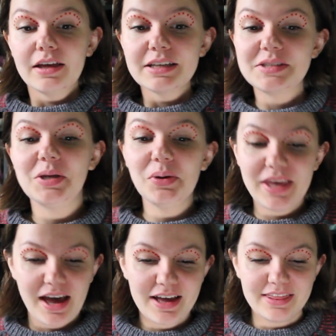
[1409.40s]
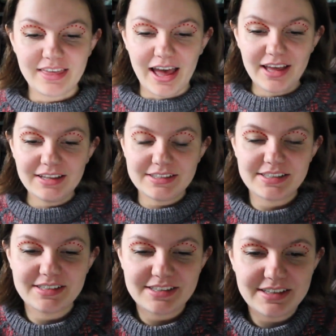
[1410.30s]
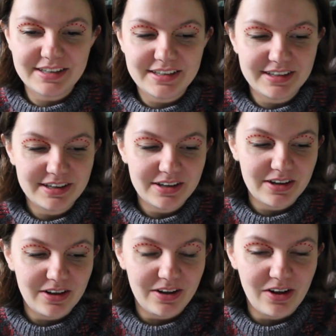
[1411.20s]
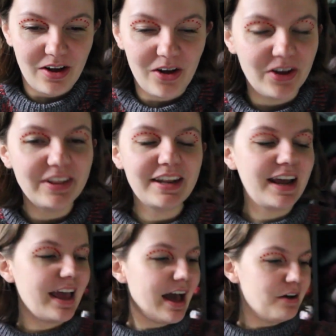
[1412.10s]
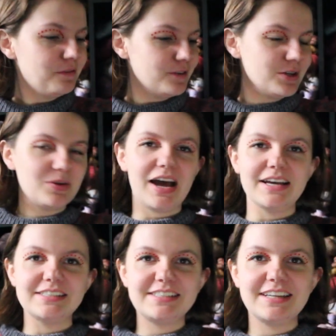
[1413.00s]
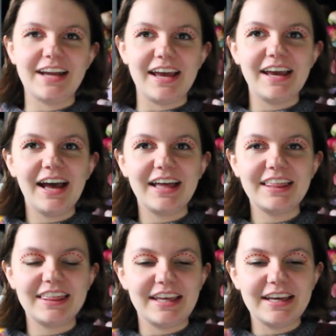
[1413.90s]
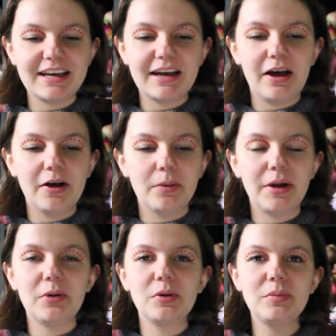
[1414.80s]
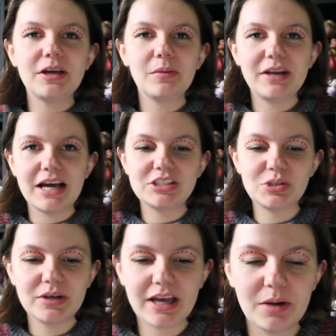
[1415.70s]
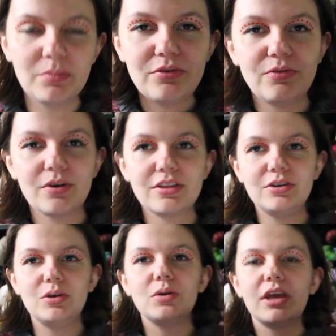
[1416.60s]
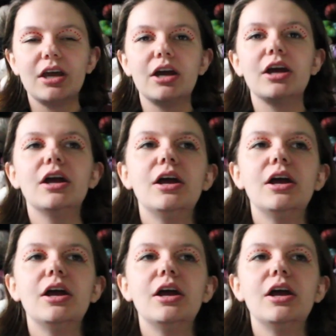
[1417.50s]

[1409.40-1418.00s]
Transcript: So yeah, that's all that I have for you guys today, I think. I will be coming at you again before the new year